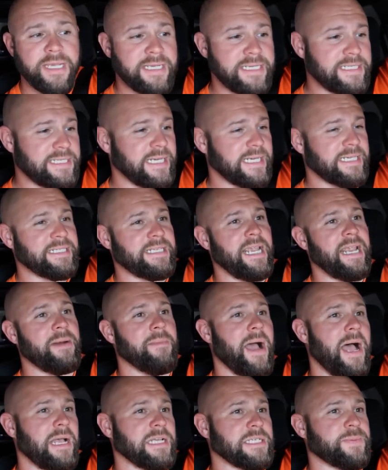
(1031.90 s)
16
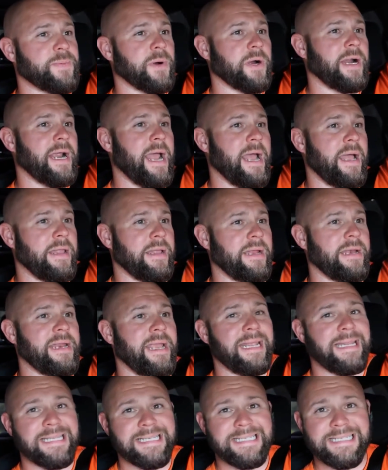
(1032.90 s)
miles per
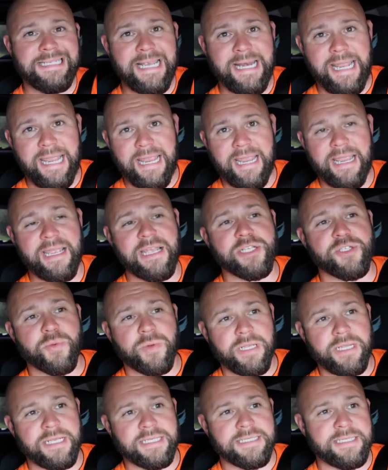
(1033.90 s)
gallon in the city is
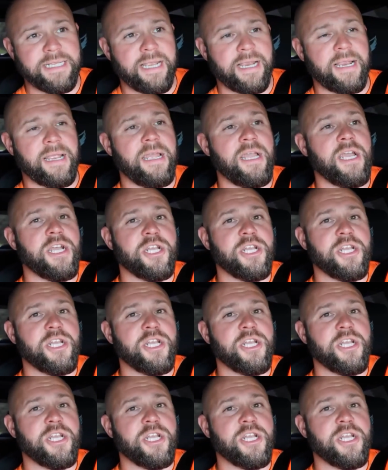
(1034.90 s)
realistic,